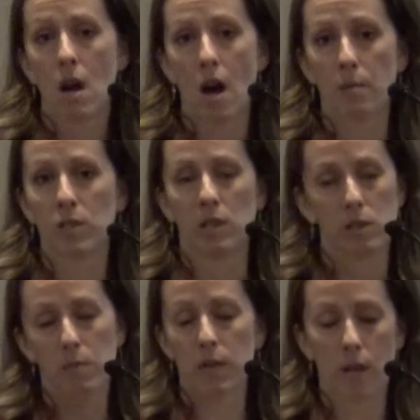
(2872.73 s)
Because
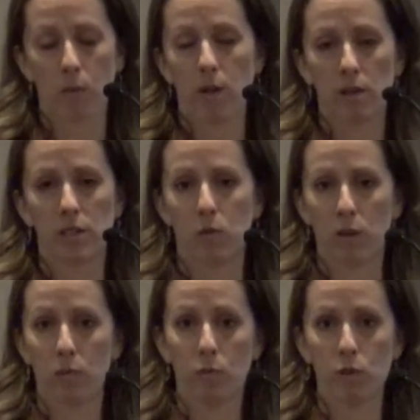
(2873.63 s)
that's something that we all deal
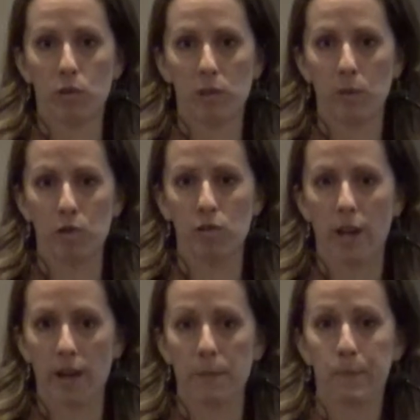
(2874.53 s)
with when we're doing a special
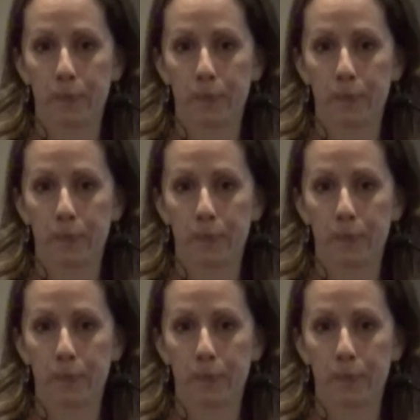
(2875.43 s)
diet.